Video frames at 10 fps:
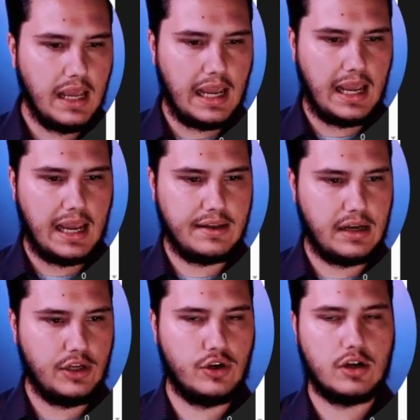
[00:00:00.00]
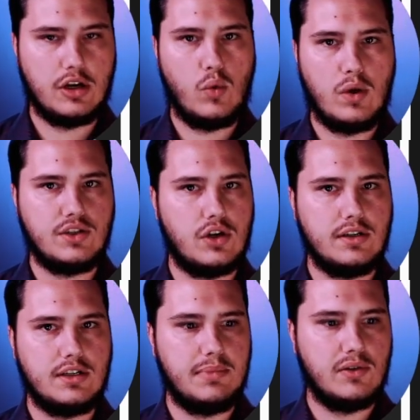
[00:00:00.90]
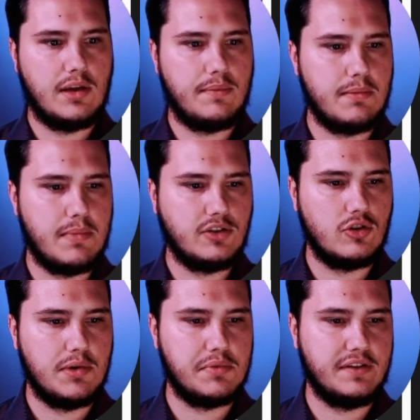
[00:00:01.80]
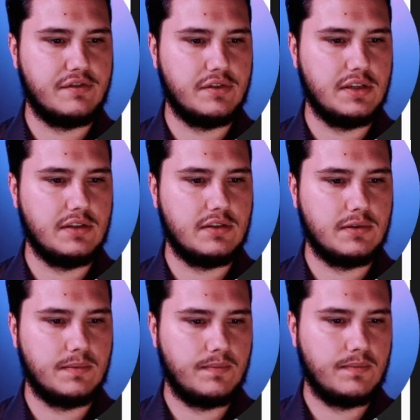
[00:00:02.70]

And you're going to want to start to build up the muscle memory for these.